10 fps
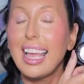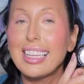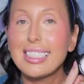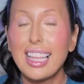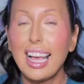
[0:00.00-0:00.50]

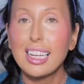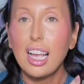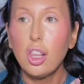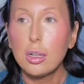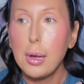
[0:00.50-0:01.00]
Is that
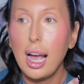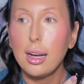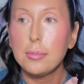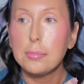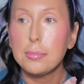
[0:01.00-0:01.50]

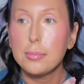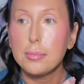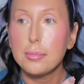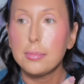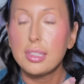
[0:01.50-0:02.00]
ColourPop
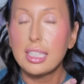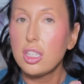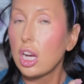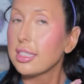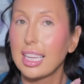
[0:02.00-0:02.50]
did
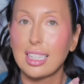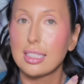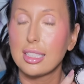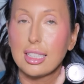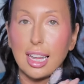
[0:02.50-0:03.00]
not take it
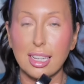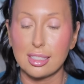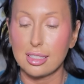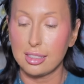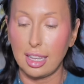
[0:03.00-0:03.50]
to the
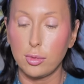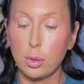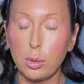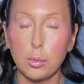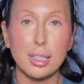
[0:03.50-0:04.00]
next
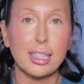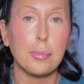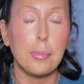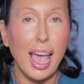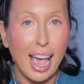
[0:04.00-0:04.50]
level with the
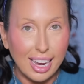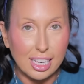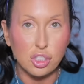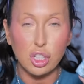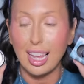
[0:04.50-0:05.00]

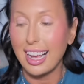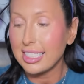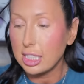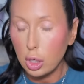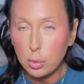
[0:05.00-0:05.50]
packaging.
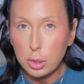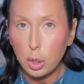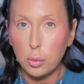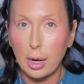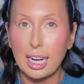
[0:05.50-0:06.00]
I don't
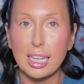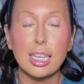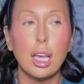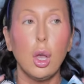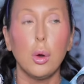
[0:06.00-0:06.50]
know why.
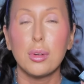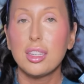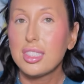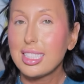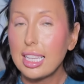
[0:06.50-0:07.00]
We
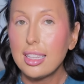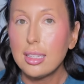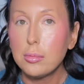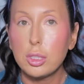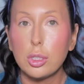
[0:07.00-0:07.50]
have seen
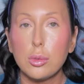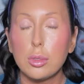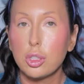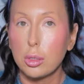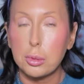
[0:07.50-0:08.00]
them do
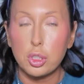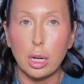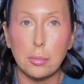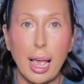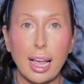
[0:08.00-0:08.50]
the Super
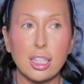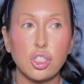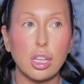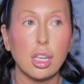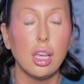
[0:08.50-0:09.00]
Shock
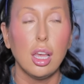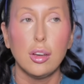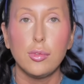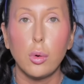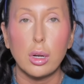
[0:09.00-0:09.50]
packaging
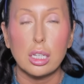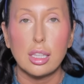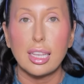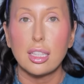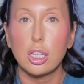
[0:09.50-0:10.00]
for
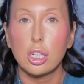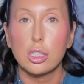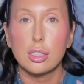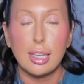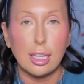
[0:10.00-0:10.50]
like
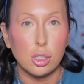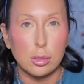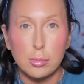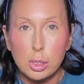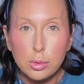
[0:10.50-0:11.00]
their
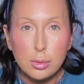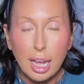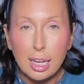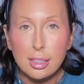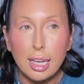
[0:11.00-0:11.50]
Sailor Moon
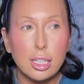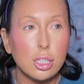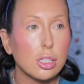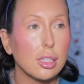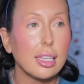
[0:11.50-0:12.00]

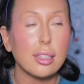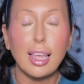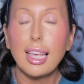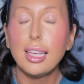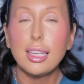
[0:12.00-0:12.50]
highlighter. Like,
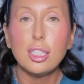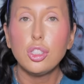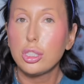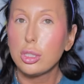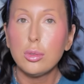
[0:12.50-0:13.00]
they can
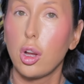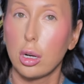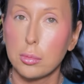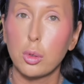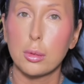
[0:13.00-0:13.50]
do
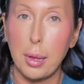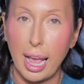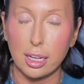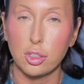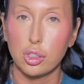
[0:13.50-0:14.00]
cardboard
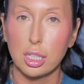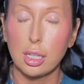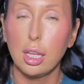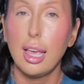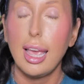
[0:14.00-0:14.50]

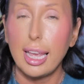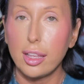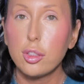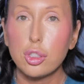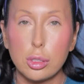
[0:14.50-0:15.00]
packaging
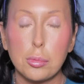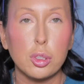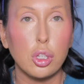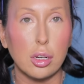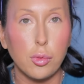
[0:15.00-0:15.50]
in their Super
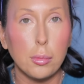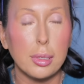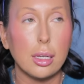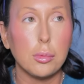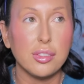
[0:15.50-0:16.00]
Shock formula.